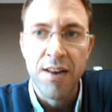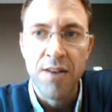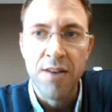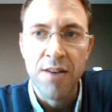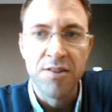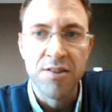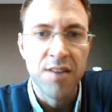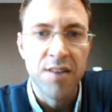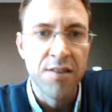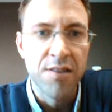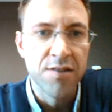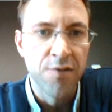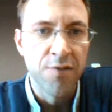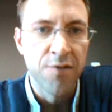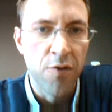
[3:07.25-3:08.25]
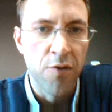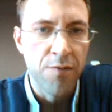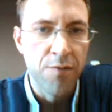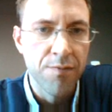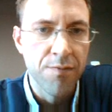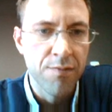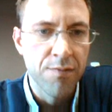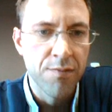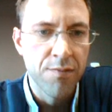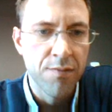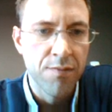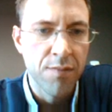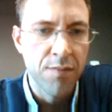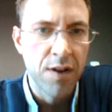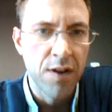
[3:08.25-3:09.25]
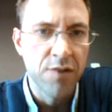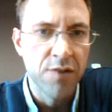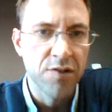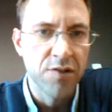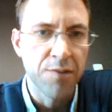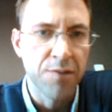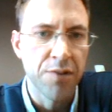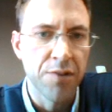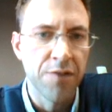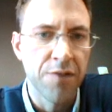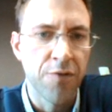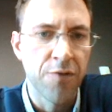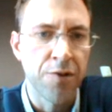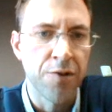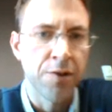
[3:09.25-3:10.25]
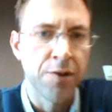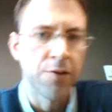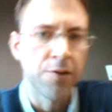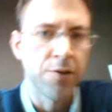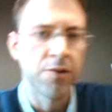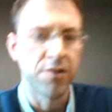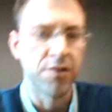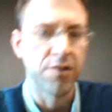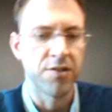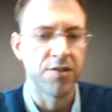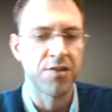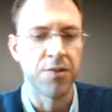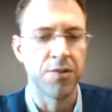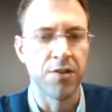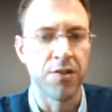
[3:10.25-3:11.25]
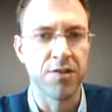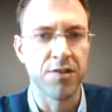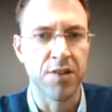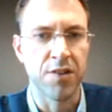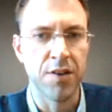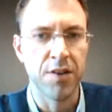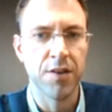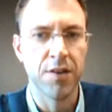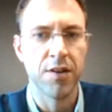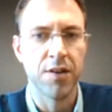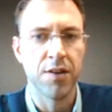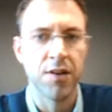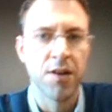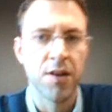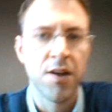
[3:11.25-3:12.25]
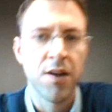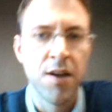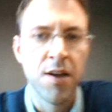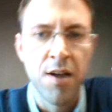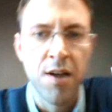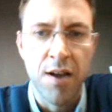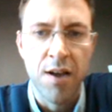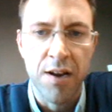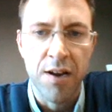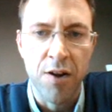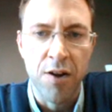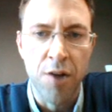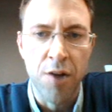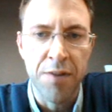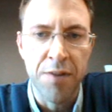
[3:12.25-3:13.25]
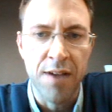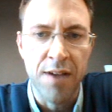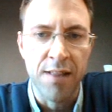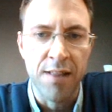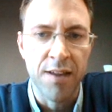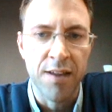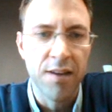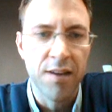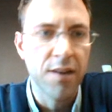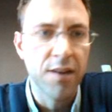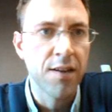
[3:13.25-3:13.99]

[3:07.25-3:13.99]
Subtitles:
now send this form, and I'll just complete it for you really quickly to see what it looks like. I'm going to copy that link.